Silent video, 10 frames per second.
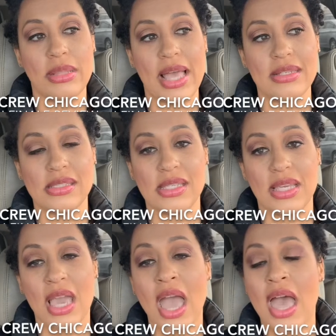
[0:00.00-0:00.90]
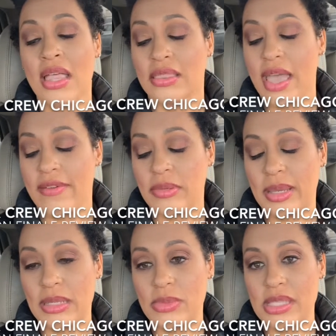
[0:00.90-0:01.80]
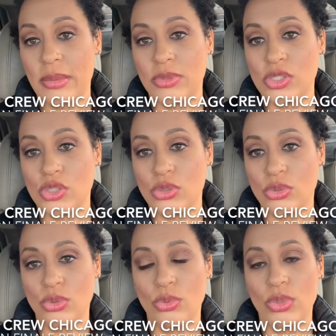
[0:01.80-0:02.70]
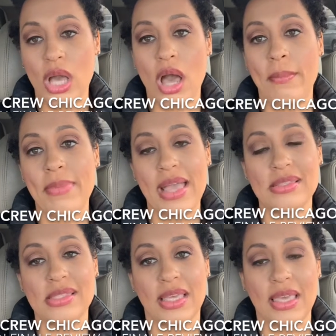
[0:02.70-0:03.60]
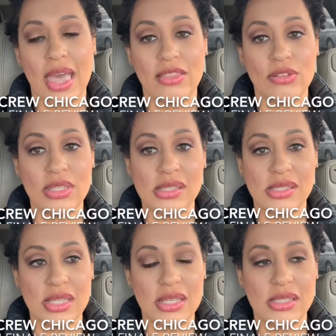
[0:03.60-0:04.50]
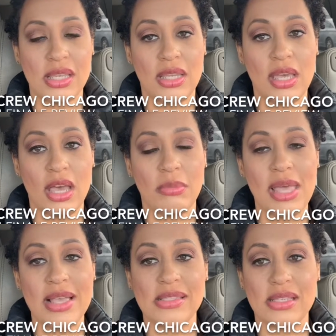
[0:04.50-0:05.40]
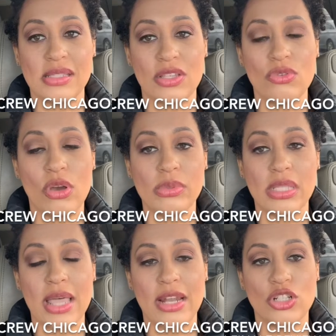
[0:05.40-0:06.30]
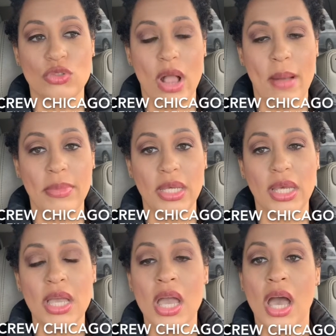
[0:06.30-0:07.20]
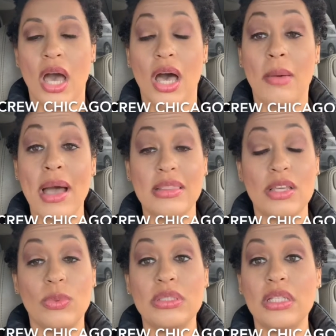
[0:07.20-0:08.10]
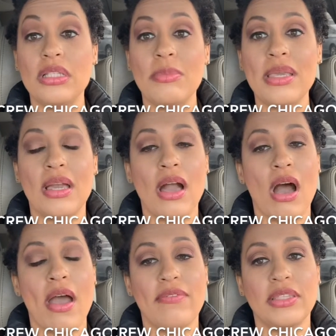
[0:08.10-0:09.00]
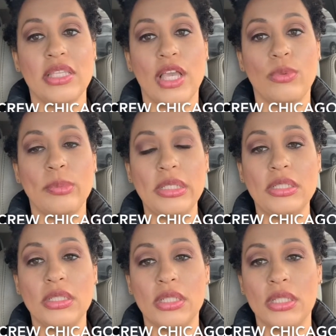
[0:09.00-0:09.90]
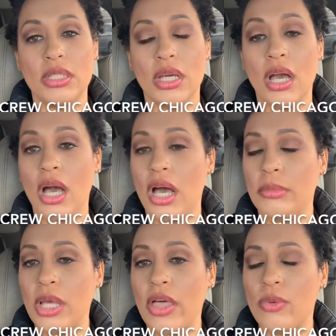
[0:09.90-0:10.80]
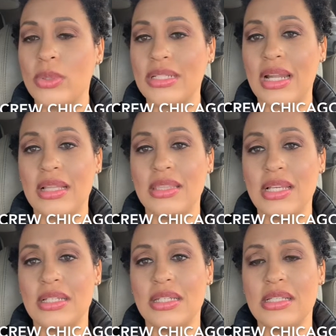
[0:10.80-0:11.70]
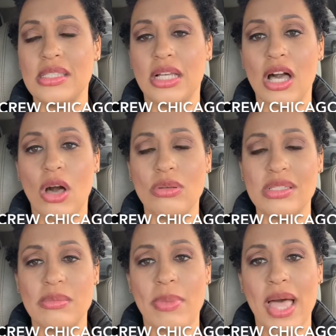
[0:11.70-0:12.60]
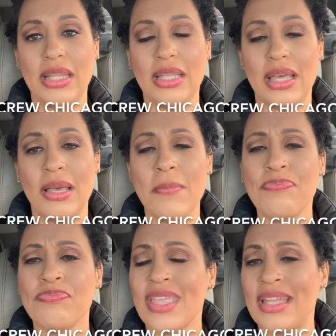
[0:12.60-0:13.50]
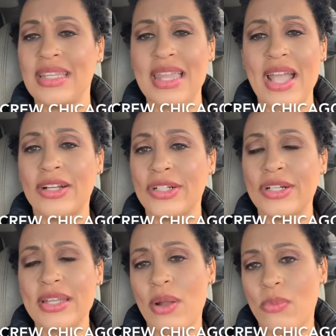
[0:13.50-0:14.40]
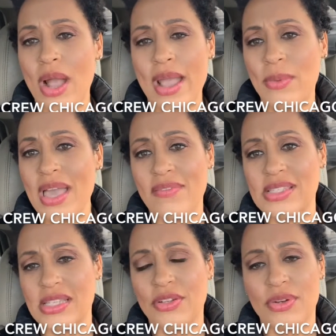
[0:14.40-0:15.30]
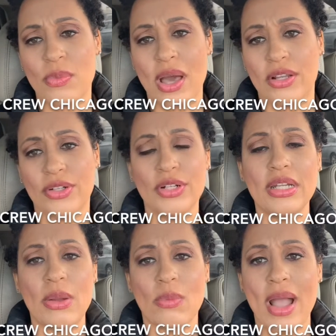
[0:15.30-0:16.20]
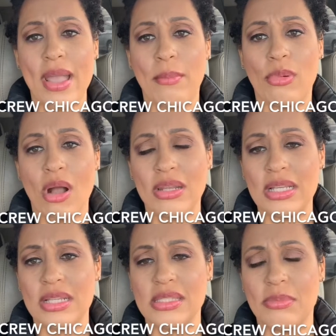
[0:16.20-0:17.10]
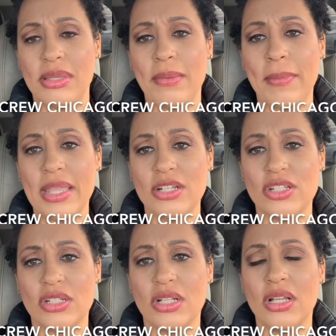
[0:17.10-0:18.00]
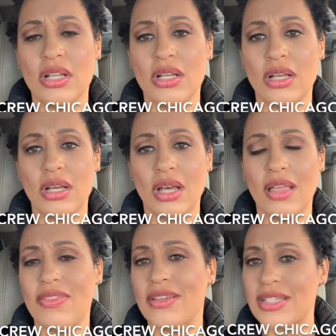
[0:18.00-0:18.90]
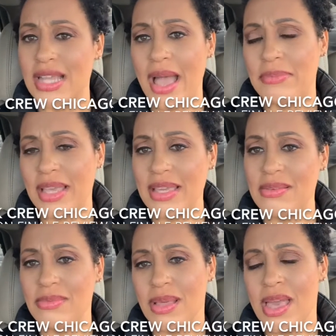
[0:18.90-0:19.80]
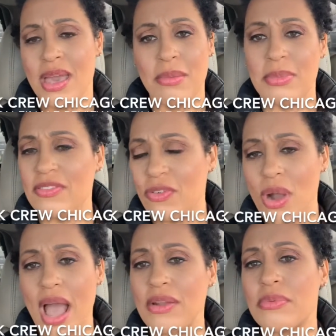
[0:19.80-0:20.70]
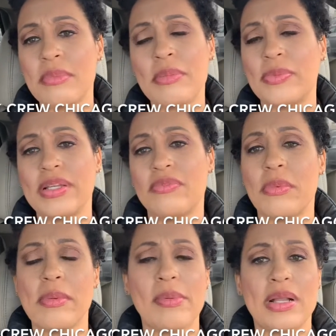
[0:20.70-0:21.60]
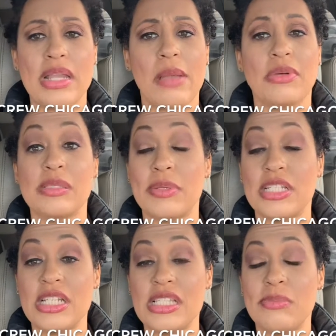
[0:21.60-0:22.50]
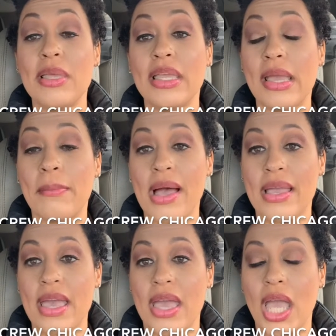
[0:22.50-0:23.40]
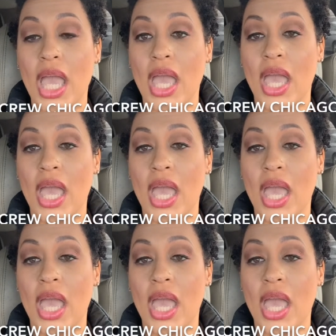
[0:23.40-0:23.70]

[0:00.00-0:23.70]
i'm glad to see that everybody was able to come back together this season um last season you know it was a lot of drama um i think with lily being gone everything will be good um the other one that i think needs to go is bella and then that girl that Ryan, we haven't seen her in a while, the girl that Ryan brought in to be the manager of the shop that he before. I don't remember even remember what her name was, but she's been MIA